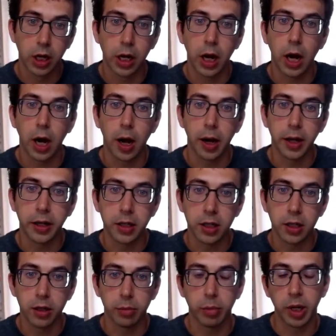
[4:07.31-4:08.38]
Uh, and
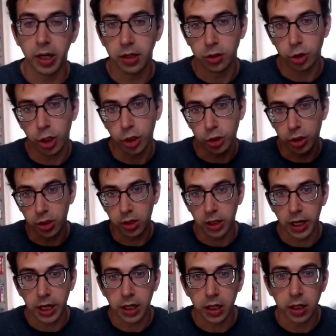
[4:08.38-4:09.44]
here by changing the
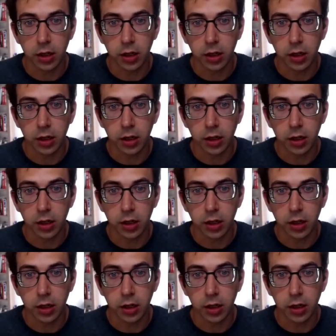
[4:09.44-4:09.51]
lighting,